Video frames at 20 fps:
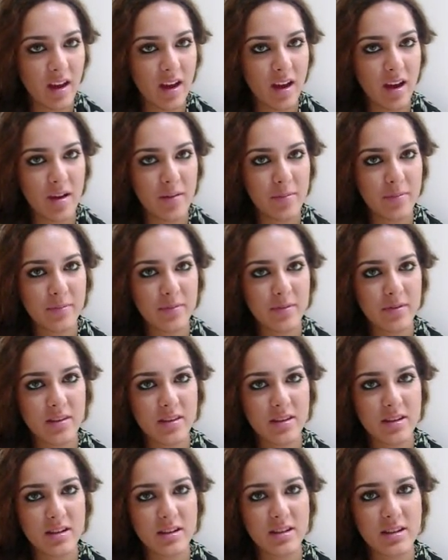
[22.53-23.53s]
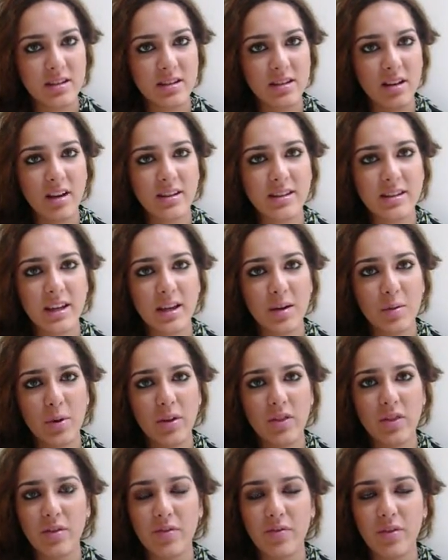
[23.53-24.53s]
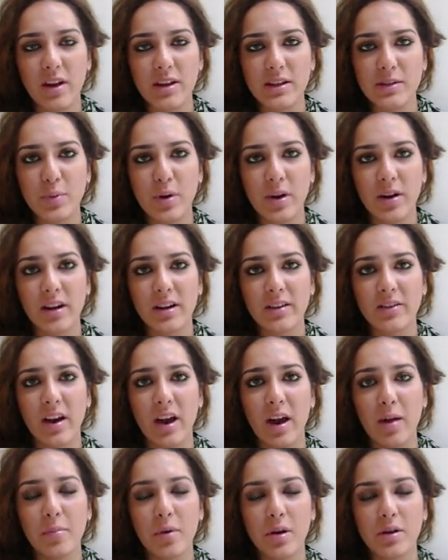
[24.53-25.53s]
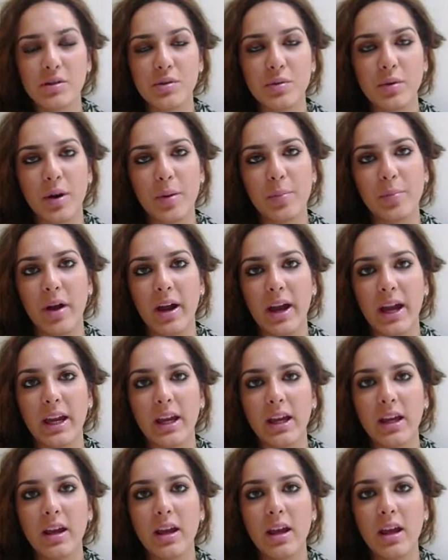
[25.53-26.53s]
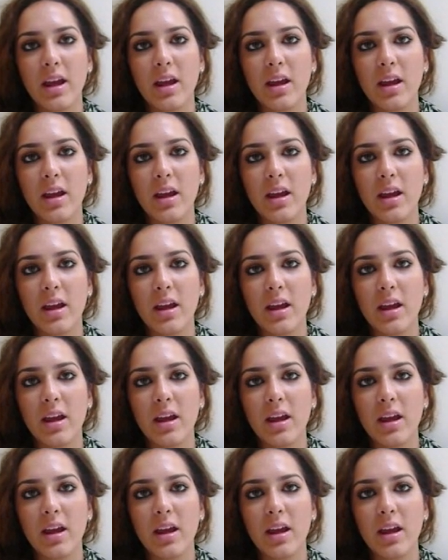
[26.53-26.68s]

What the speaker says: Starting with the first product that I most regret buying,